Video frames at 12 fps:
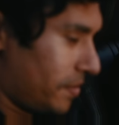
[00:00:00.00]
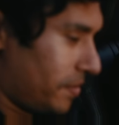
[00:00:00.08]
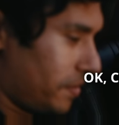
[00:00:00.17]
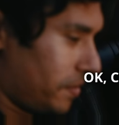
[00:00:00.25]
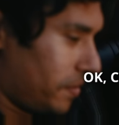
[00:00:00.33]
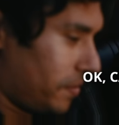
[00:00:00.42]

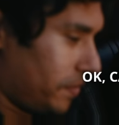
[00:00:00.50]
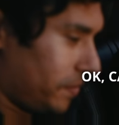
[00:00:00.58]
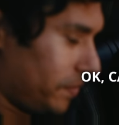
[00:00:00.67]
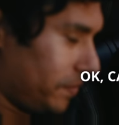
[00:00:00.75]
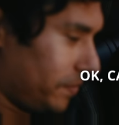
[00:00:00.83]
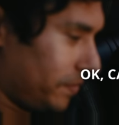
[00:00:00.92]

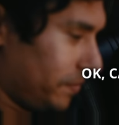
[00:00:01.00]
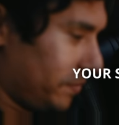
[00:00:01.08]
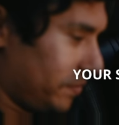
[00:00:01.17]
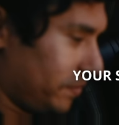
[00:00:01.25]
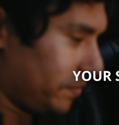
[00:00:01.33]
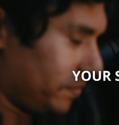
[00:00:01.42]

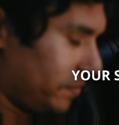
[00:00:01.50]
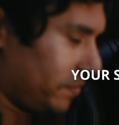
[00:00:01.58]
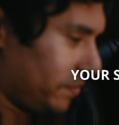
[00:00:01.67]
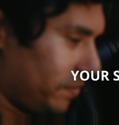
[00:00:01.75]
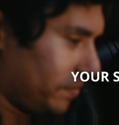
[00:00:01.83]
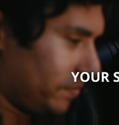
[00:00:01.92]
No words are spoken by the person on screen.